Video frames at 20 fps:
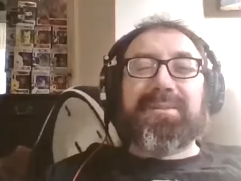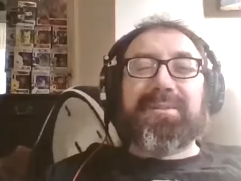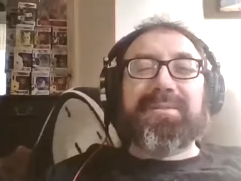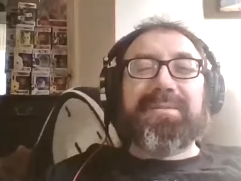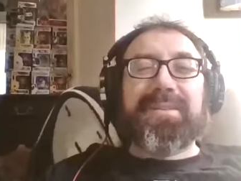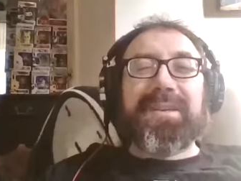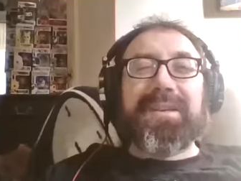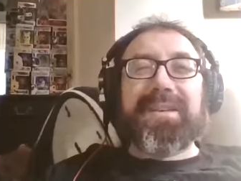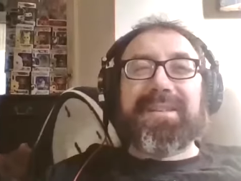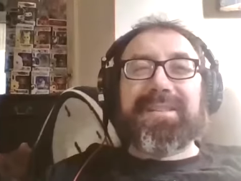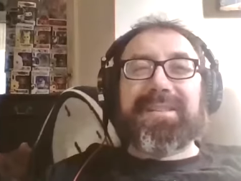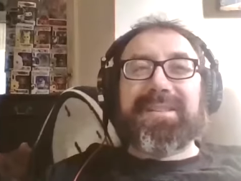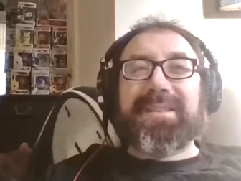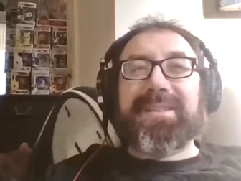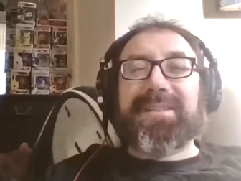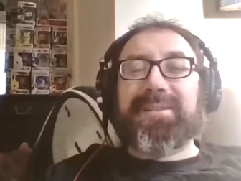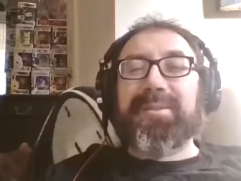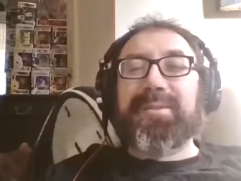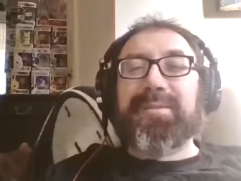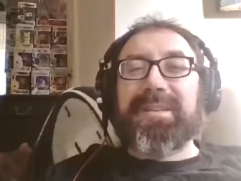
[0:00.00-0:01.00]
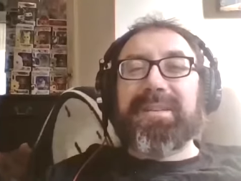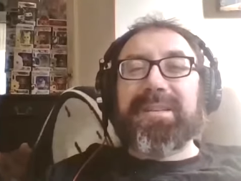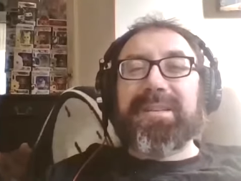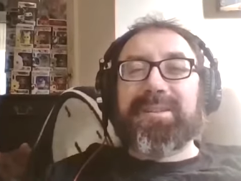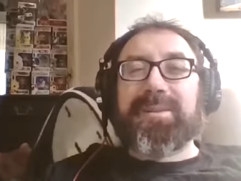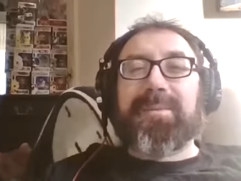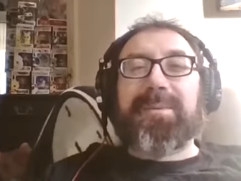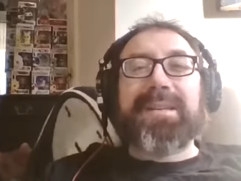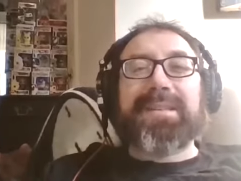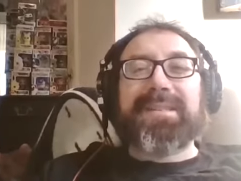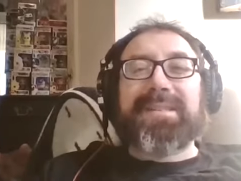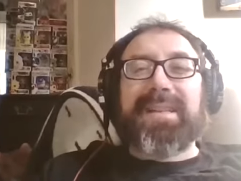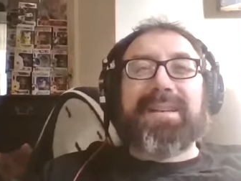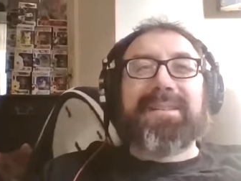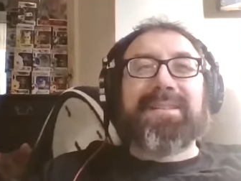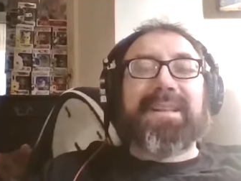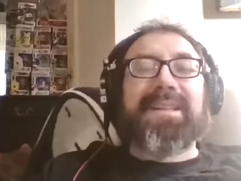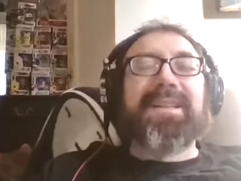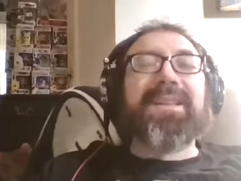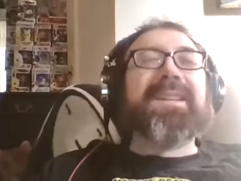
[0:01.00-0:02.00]
goofy because he's goofy. So when he's
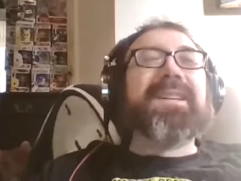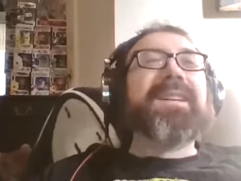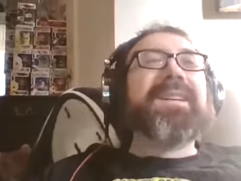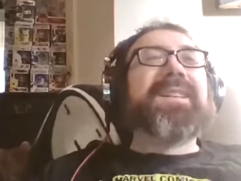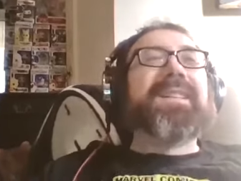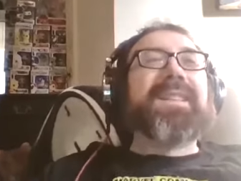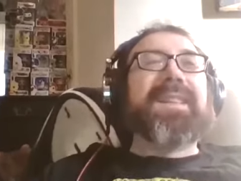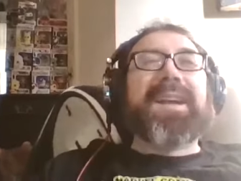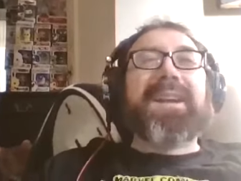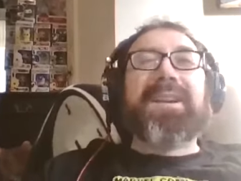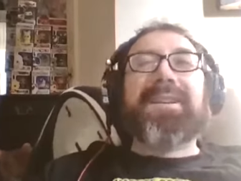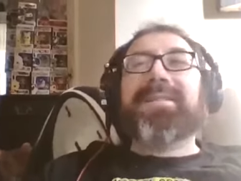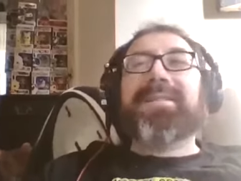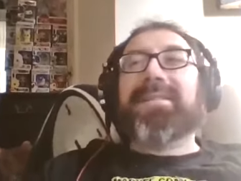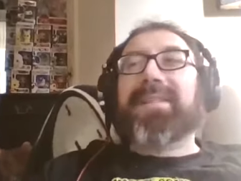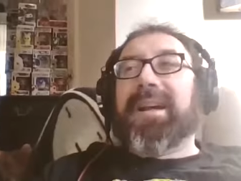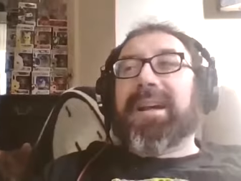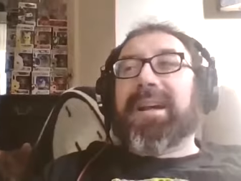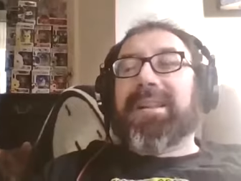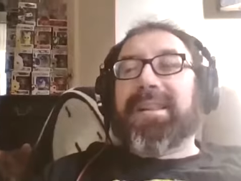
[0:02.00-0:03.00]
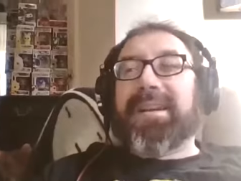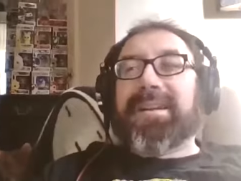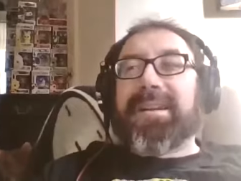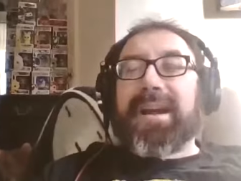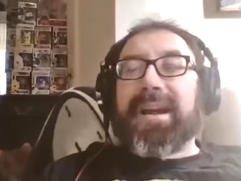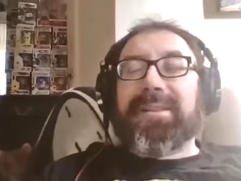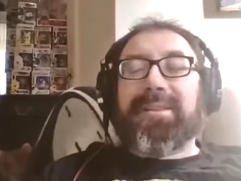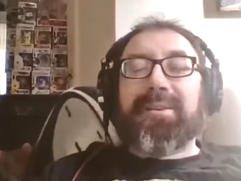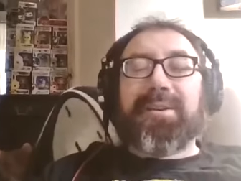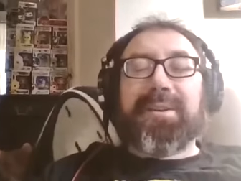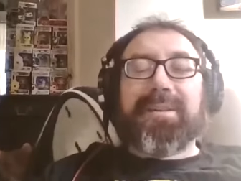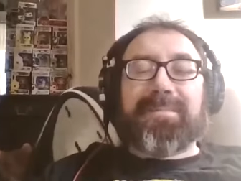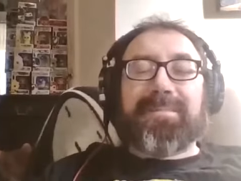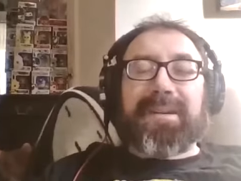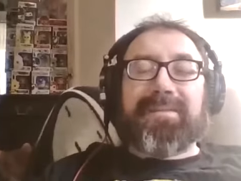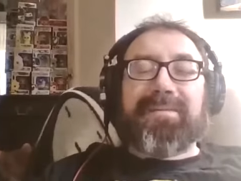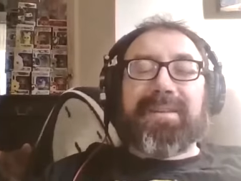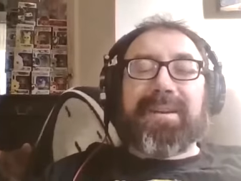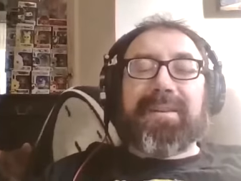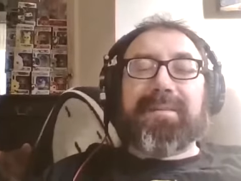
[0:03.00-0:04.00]
there, like I like I thought
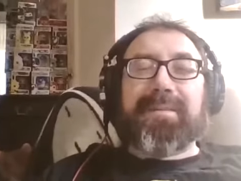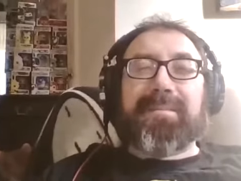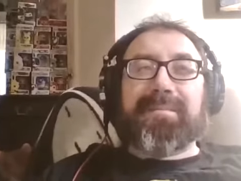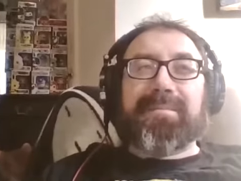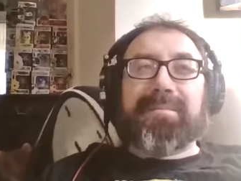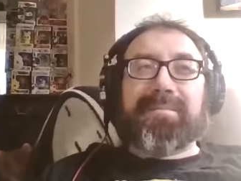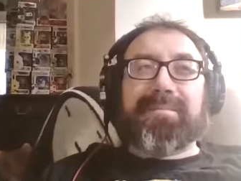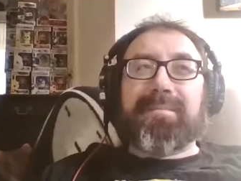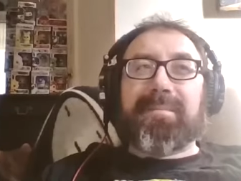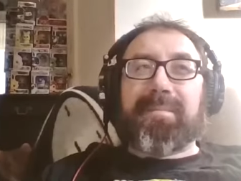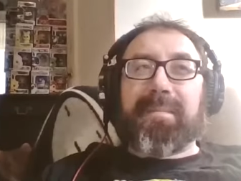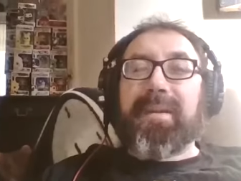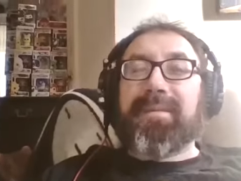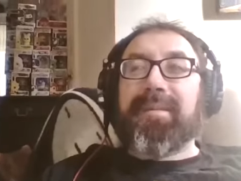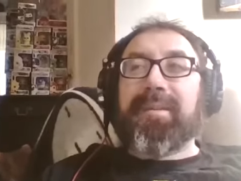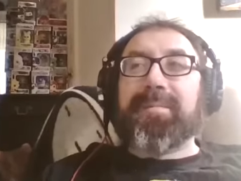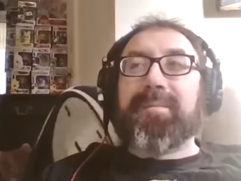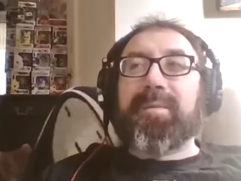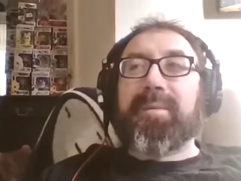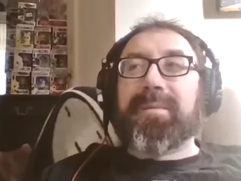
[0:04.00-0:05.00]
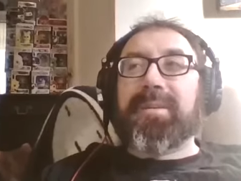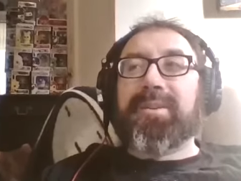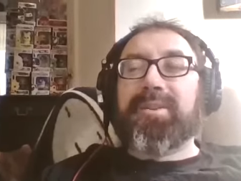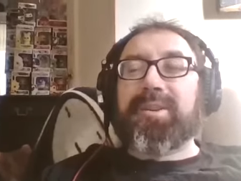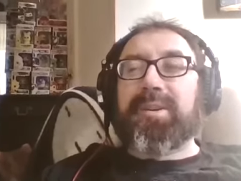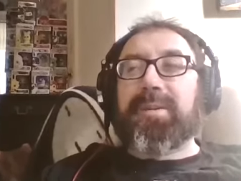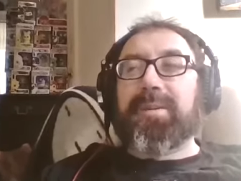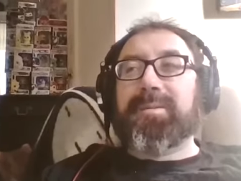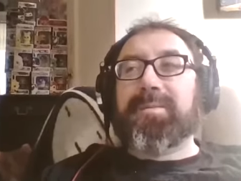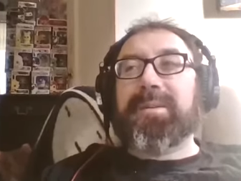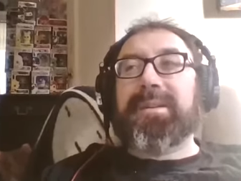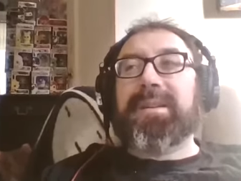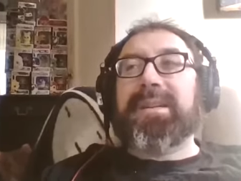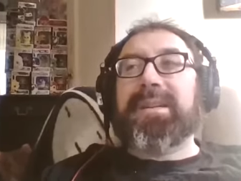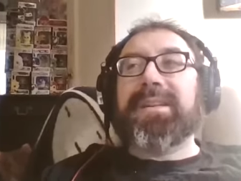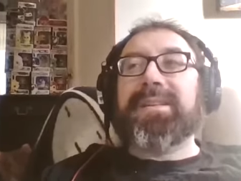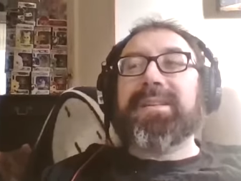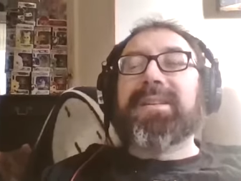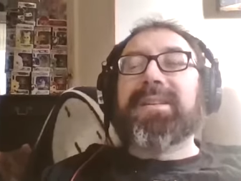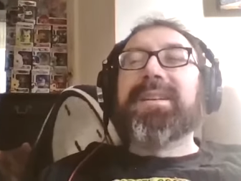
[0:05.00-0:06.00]
my favorite my favorite moment of the show is when
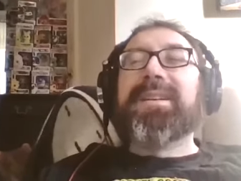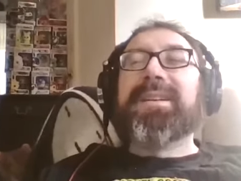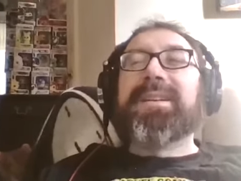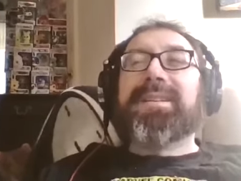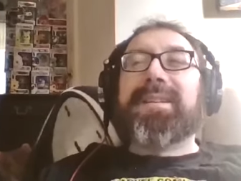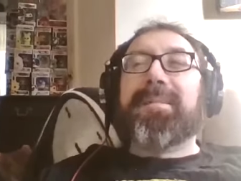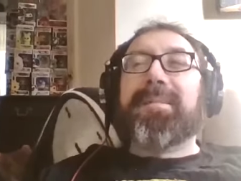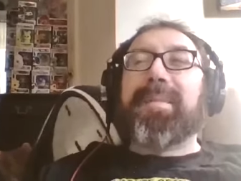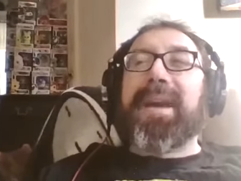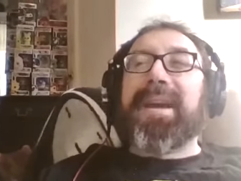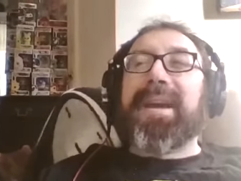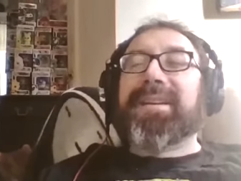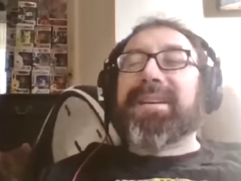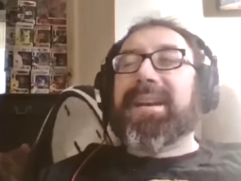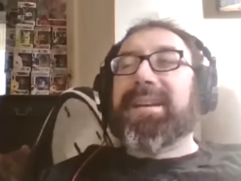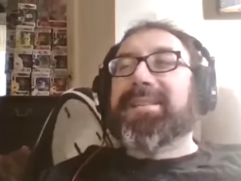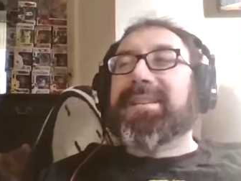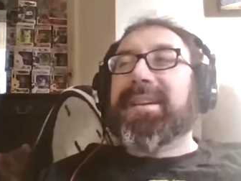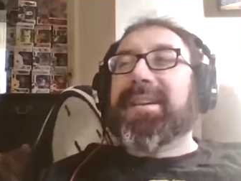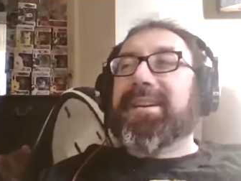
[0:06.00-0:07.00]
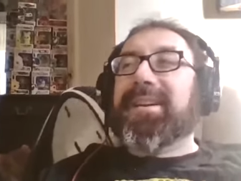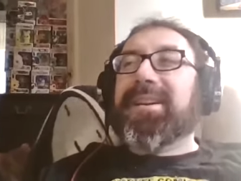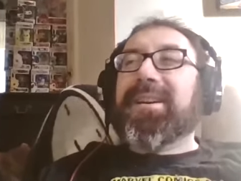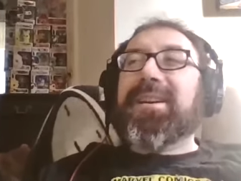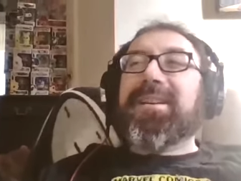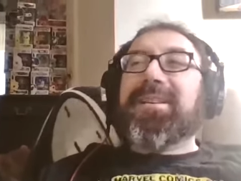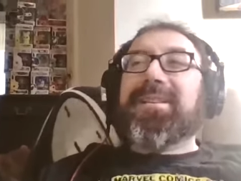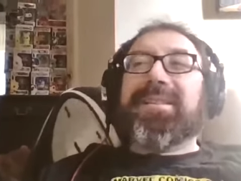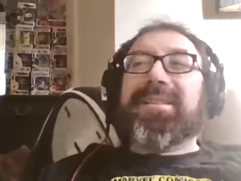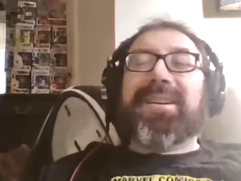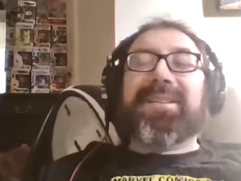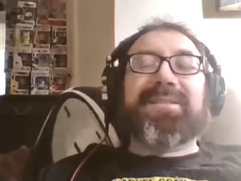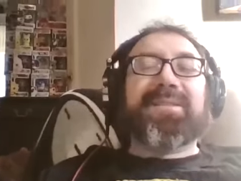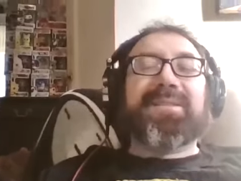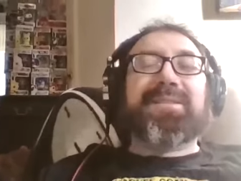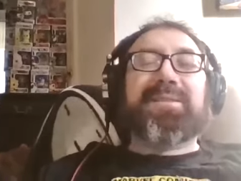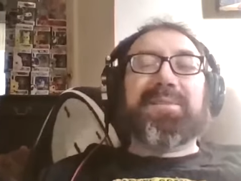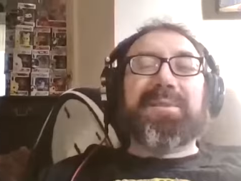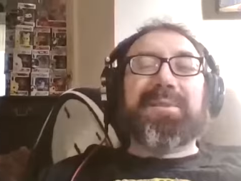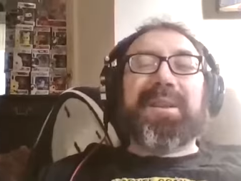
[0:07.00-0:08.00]
he the bad guy's like tells
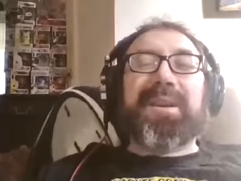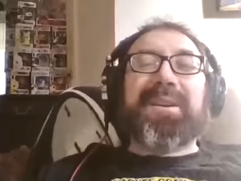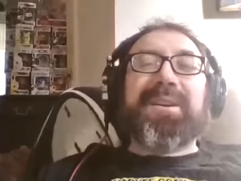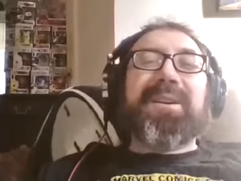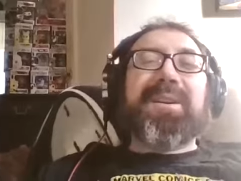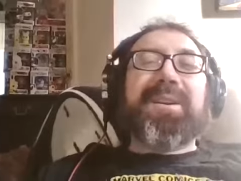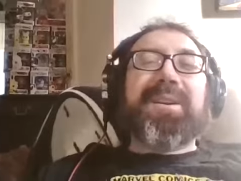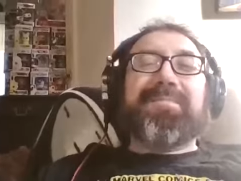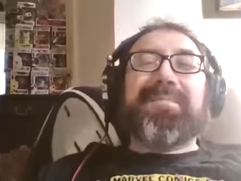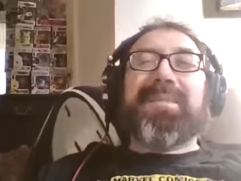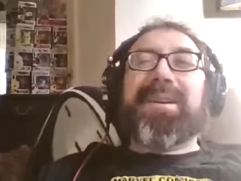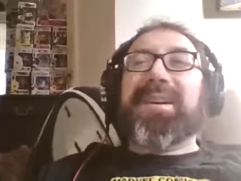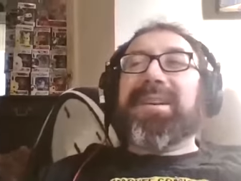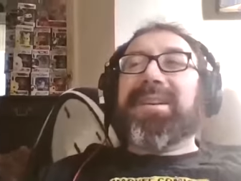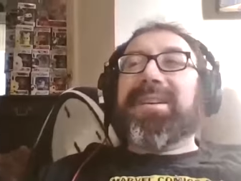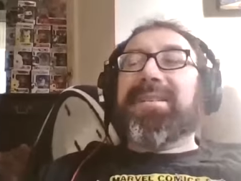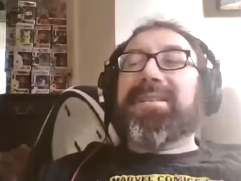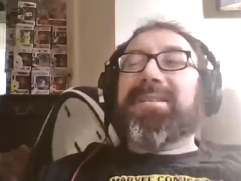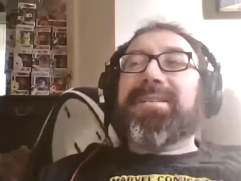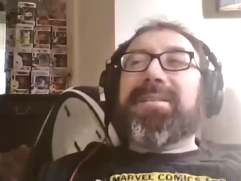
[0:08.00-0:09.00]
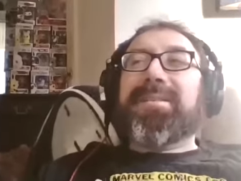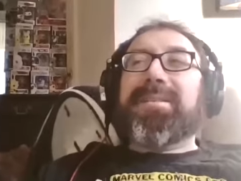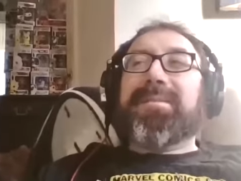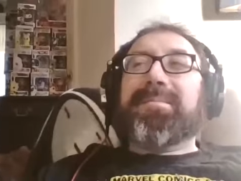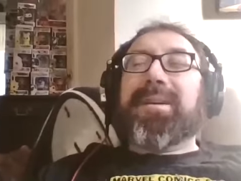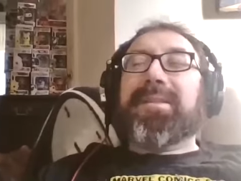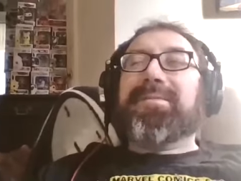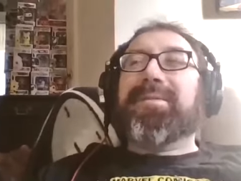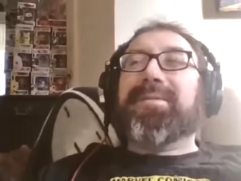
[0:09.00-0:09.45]
the story like my my